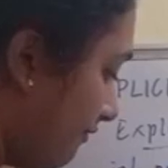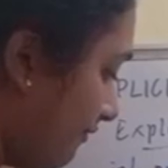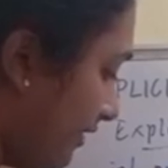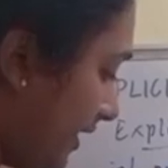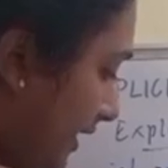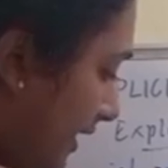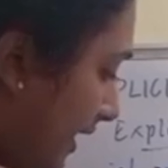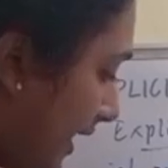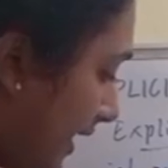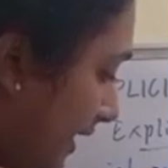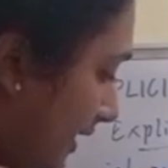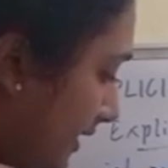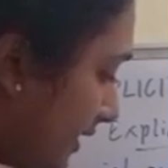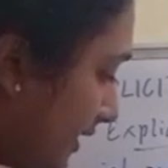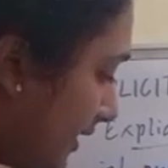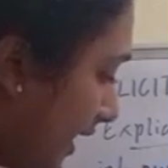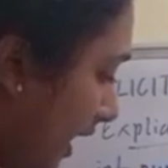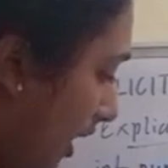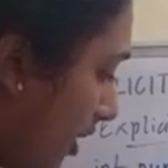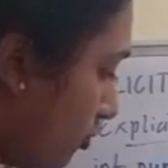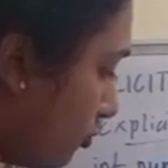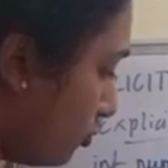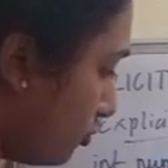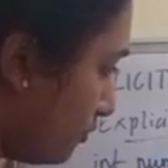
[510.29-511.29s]
we get
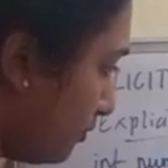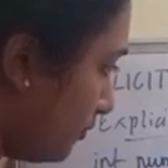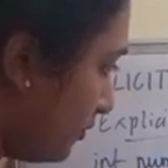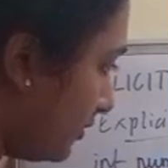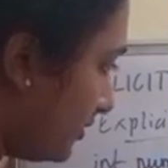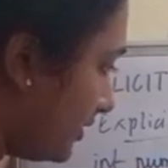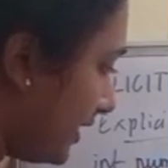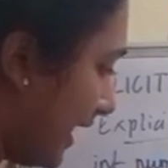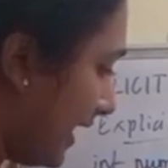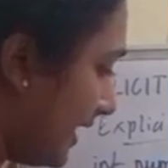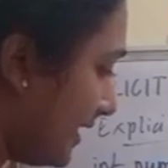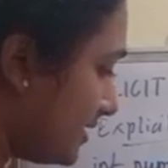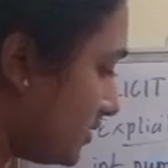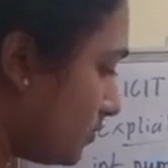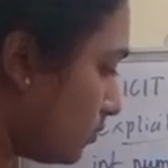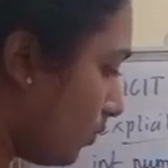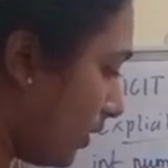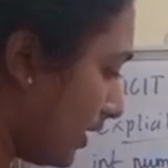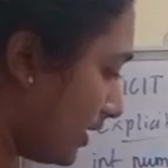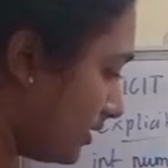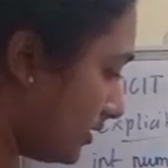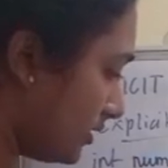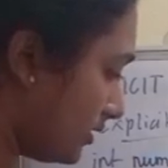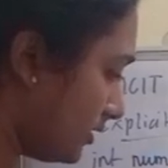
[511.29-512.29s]
the output as
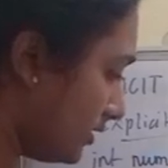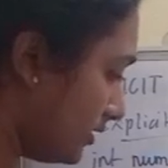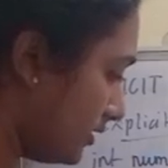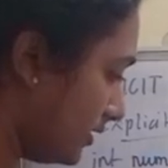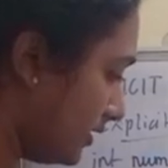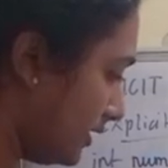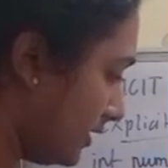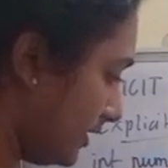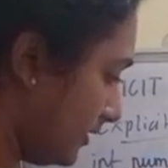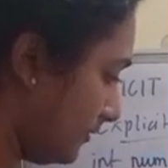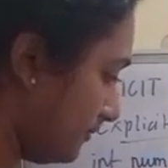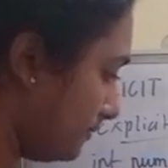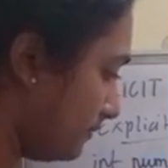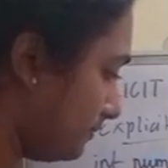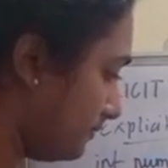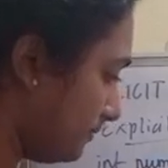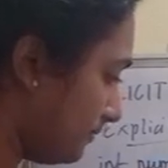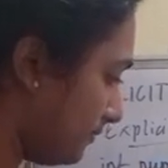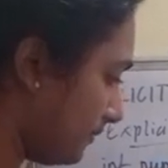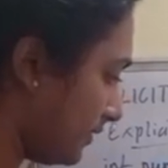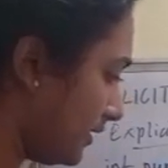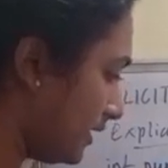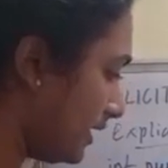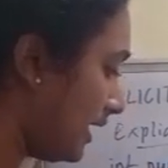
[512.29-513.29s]
130.
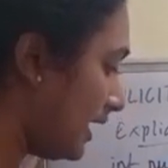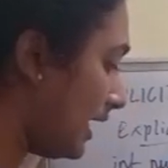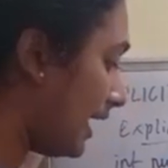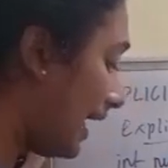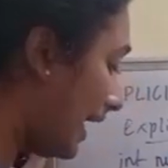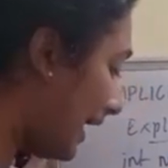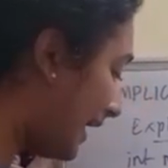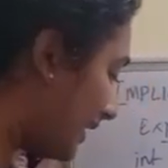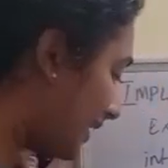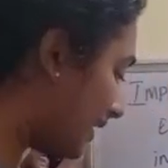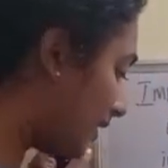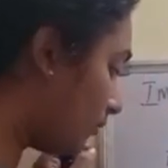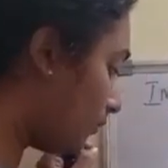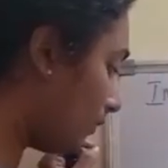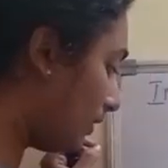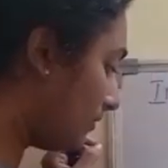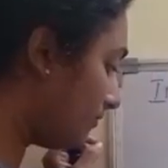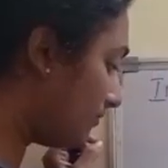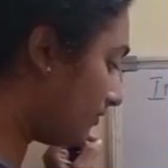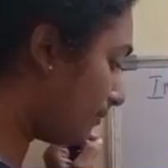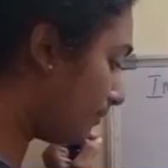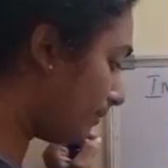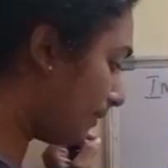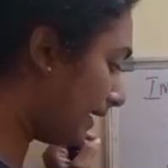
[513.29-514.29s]
And now
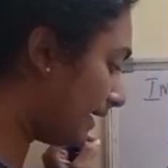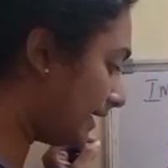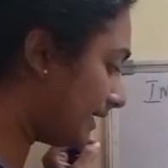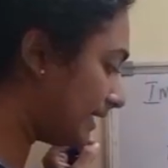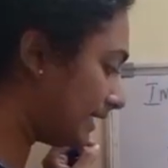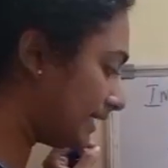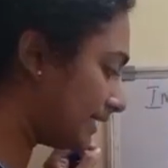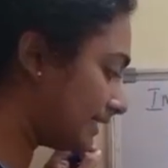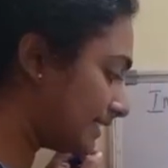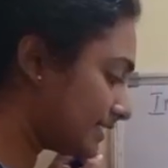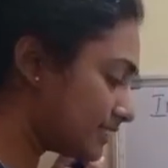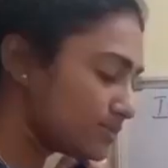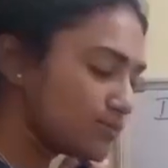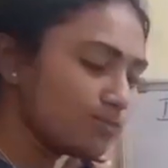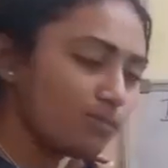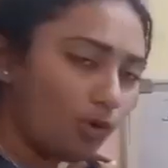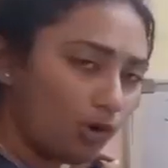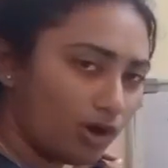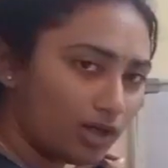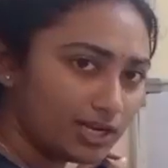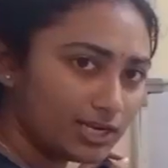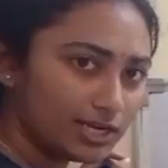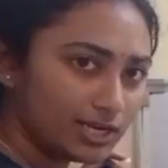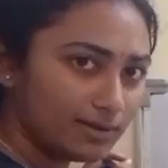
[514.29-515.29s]
when we are printing the
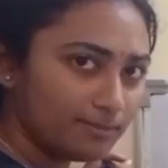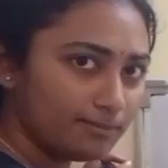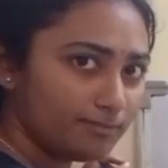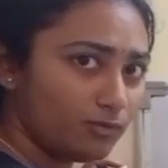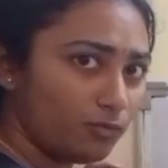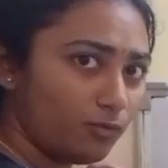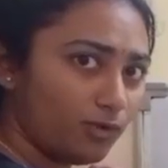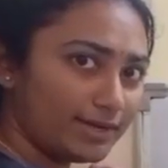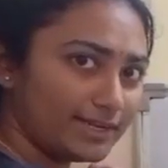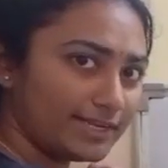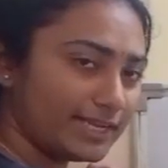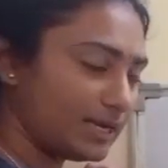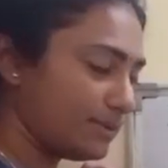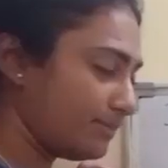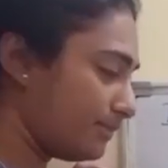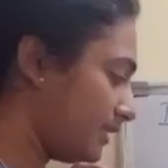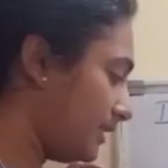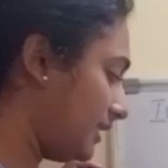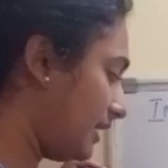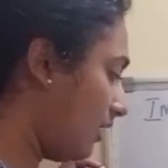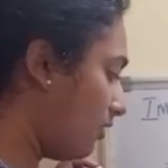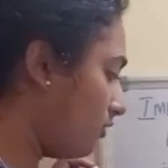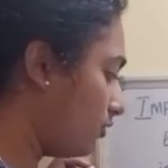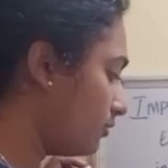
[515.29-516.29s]
small num, what can
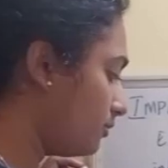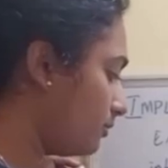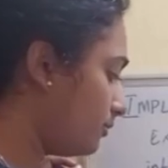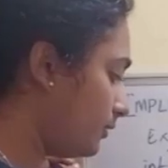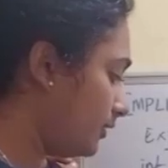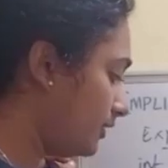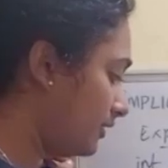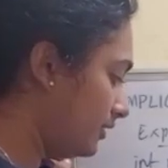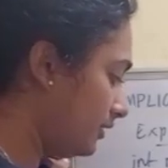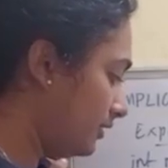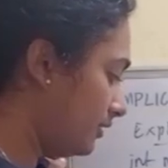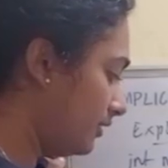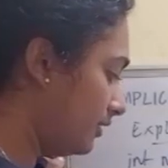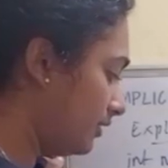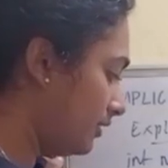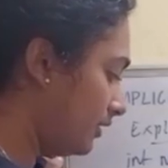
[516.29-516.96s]
be the output?